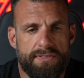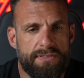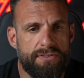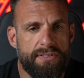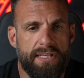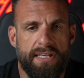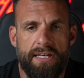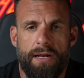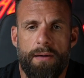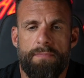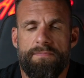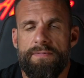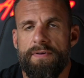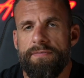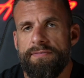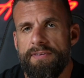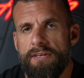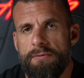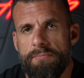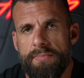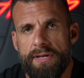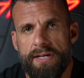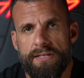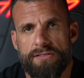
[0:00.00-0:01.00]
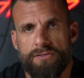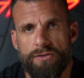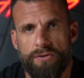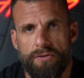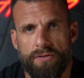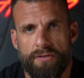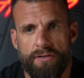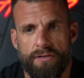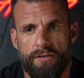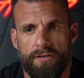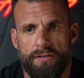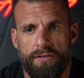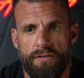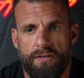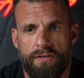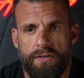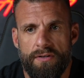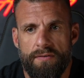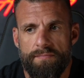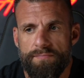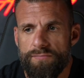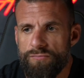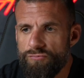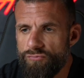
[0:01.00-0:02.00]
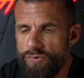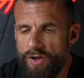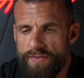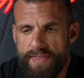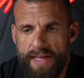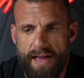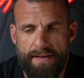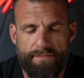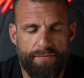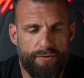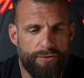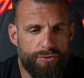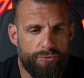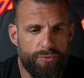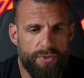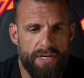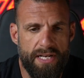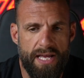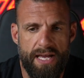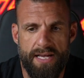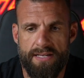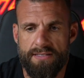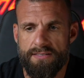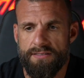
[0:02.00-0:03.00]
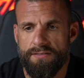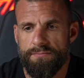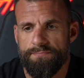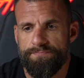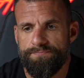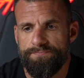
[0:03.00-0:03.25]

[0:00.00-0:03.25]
get up 15 minutes earlier run that for three days